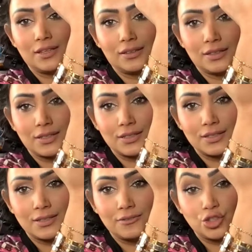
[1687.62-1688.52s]
this
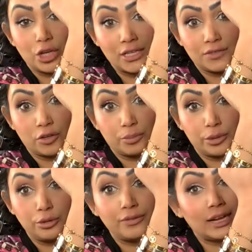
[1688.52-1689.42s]
is transfer
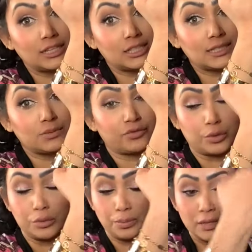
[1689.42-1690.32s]
proof and kiss
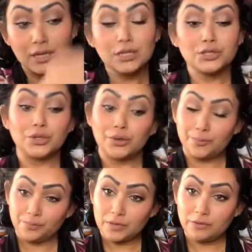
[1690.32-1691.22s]
proof.
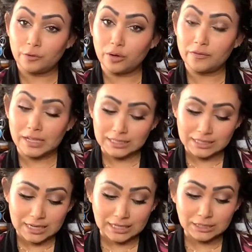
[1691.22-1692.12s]
So for
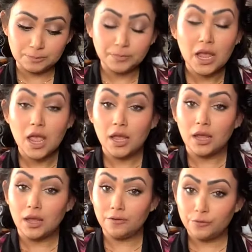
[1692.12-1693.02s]
Valentine's,
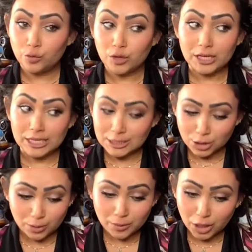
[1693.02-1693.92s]
if you want to kiss
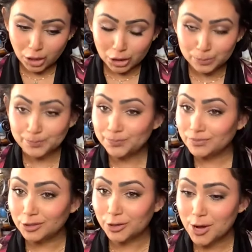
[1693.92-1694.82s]
your partner,
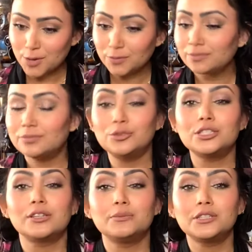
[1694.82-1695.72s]
you know
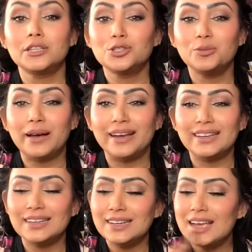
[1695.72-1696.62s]
which lipstick to buy.